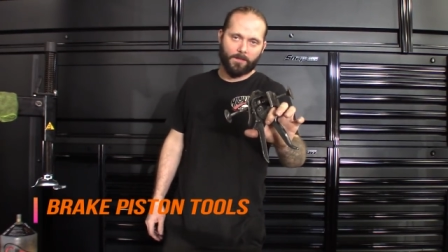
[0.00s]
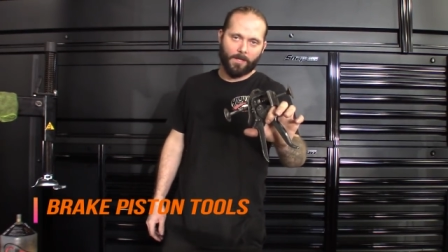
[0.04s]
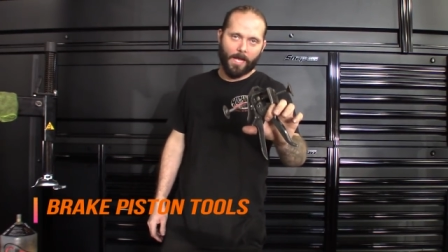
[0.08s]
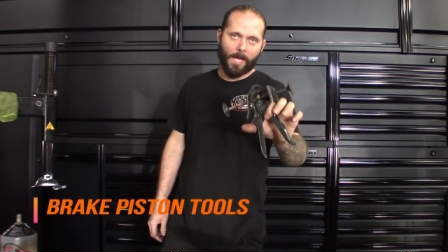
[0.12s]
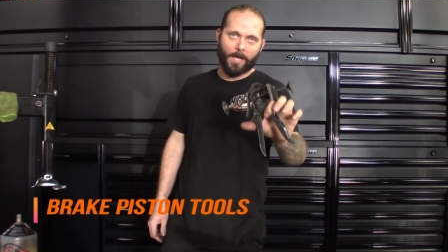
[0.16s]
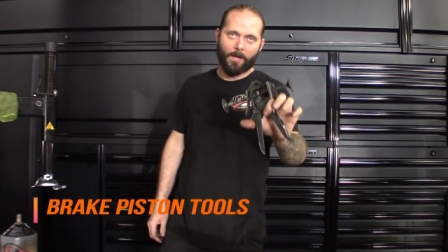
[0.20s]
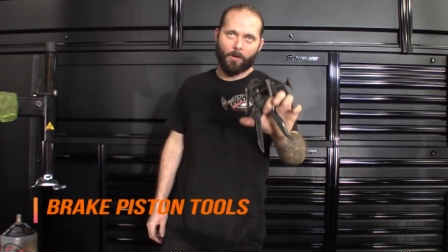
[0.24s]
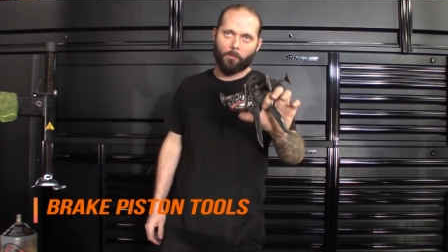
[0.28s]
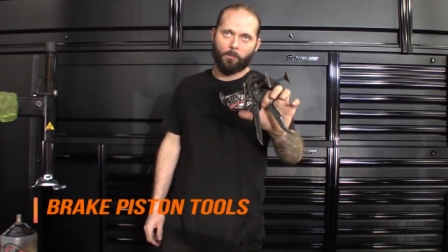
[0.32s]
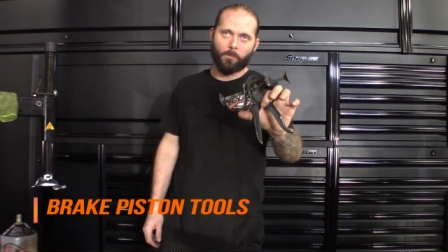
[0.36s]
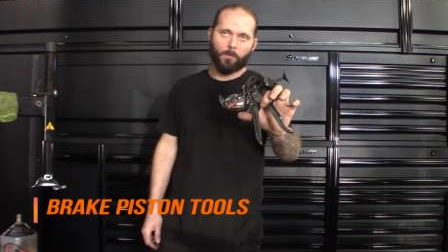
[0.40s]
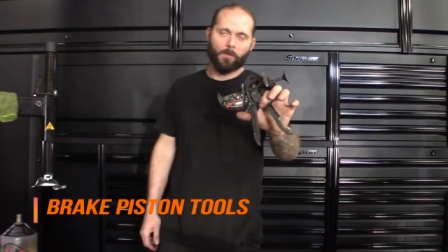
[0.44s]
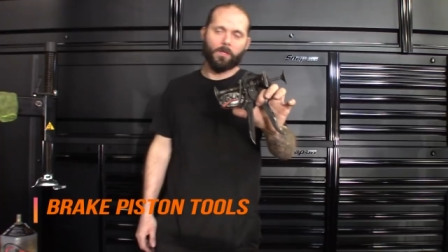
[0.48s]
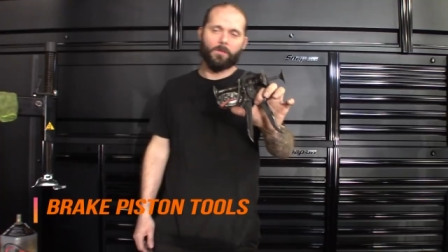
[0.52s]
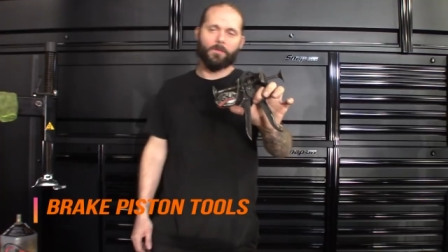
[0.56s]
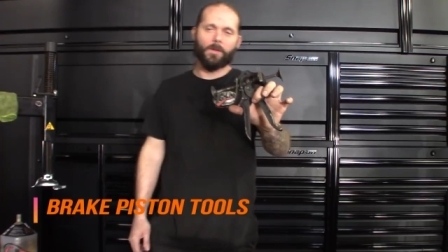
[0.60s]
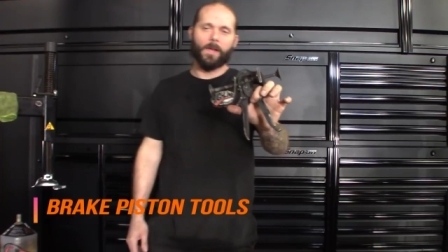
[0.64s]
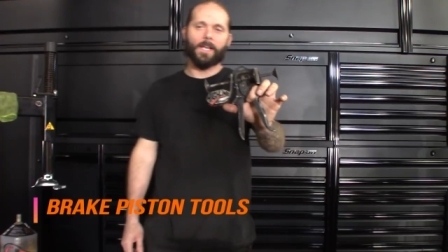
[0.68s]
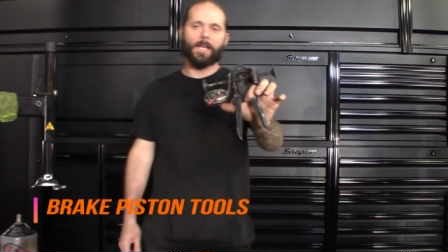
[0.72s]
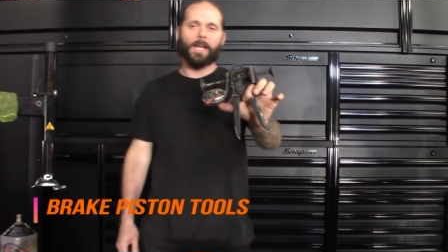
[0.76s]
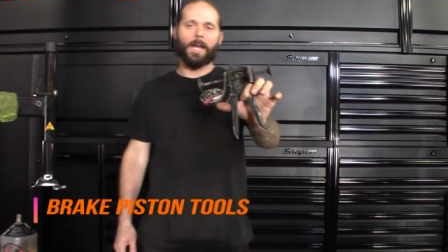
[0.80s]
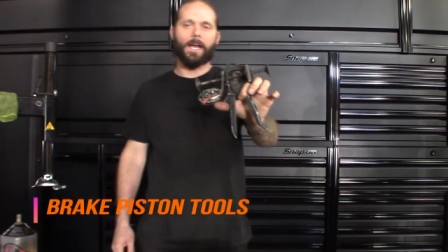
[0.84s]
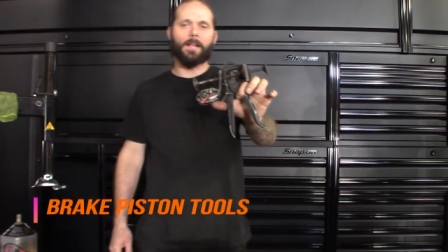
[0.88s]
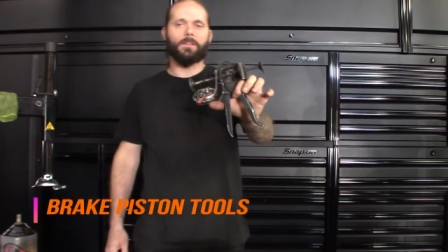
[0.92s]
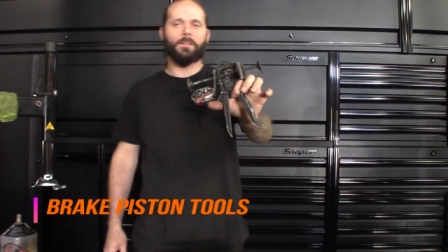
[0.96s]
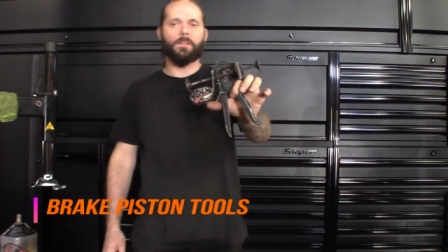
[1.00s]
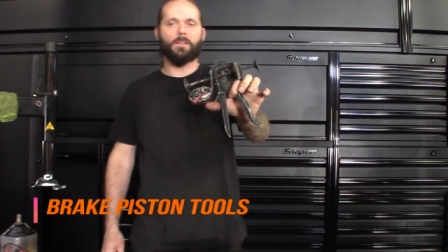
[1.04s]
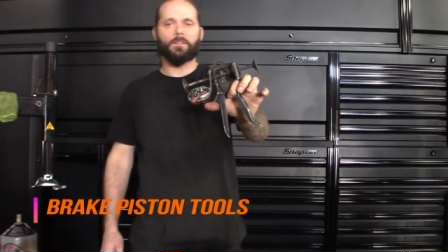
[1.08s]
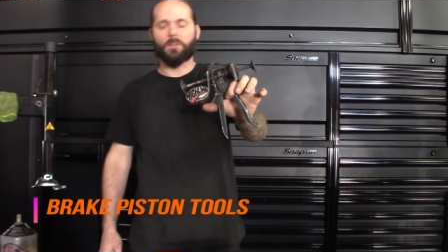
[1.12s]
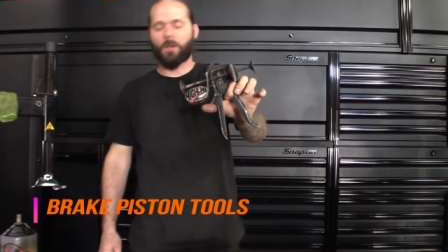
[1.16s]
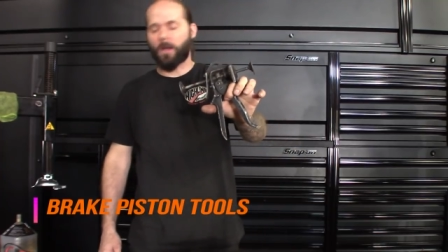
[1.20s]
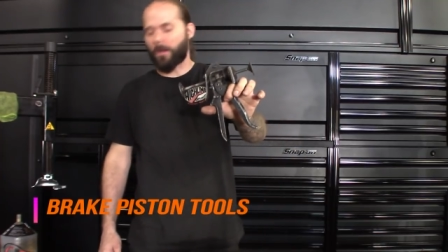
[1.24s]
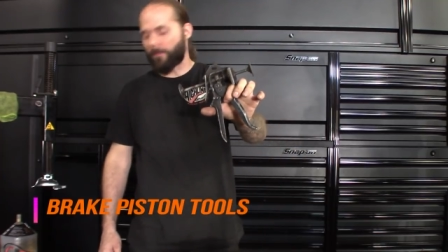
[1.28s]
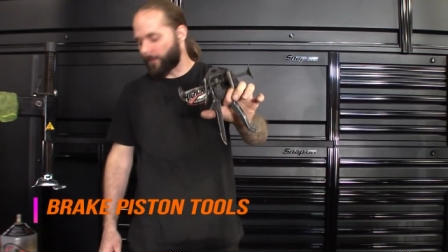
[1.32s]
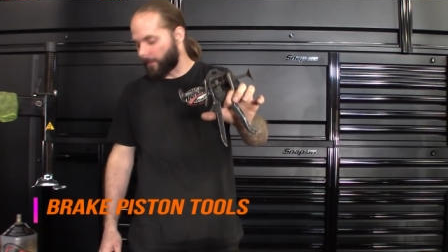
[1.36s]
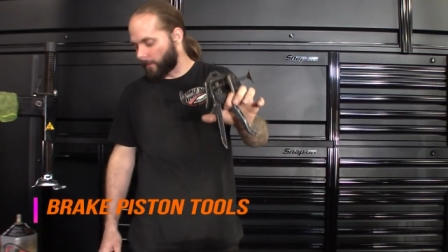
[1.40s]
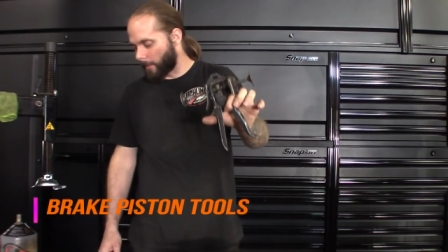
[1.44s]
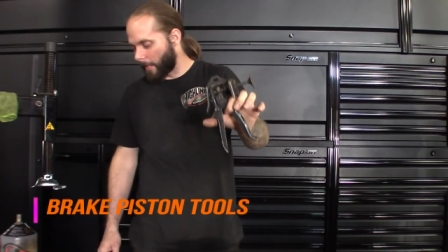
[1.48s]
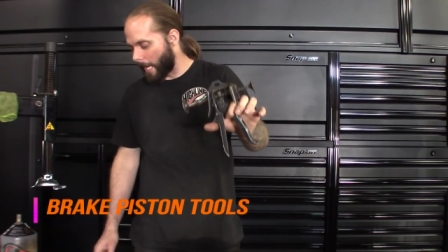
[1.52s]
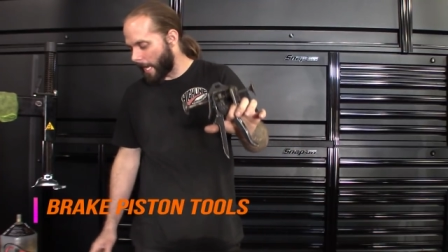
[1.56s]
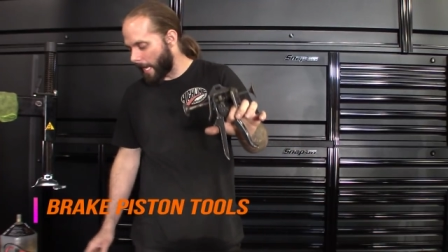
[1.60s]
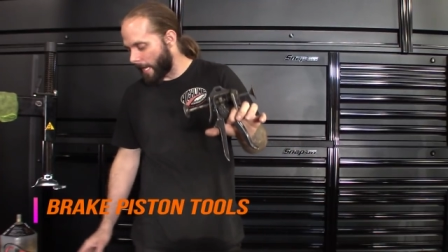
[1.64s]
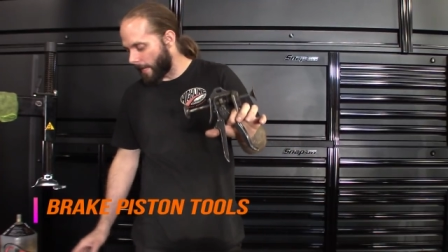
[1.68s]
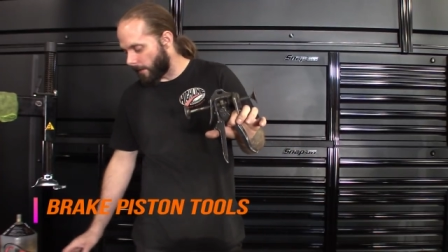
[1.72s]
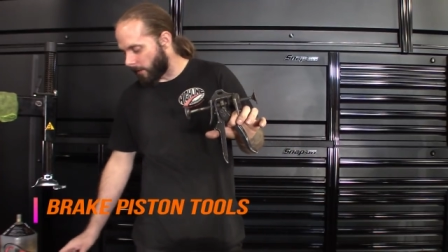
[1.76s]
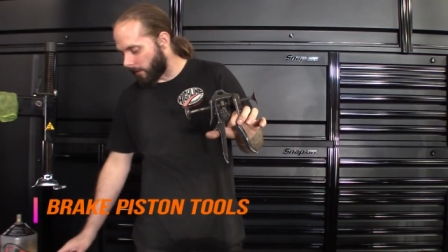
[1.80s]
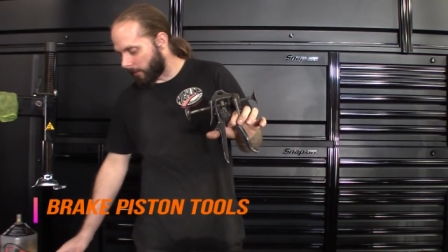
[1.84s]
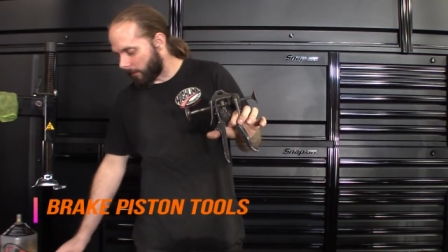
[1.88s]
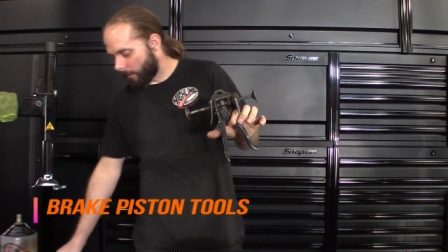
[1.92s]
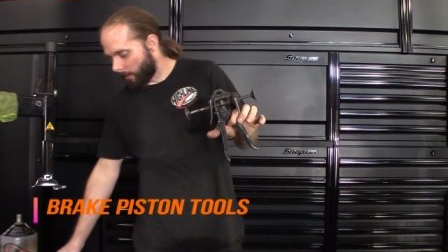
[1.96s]
I don't believe I got these off of
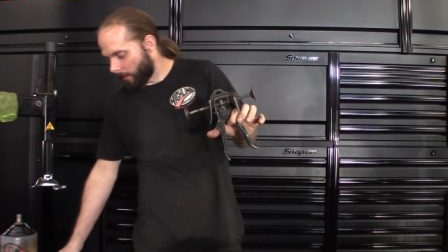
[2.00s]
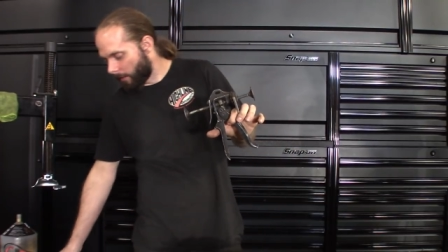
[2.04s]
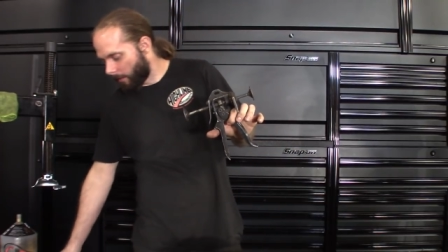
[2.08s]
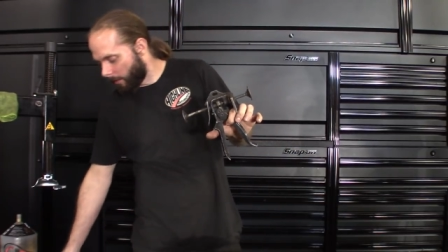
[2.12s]
Lisle,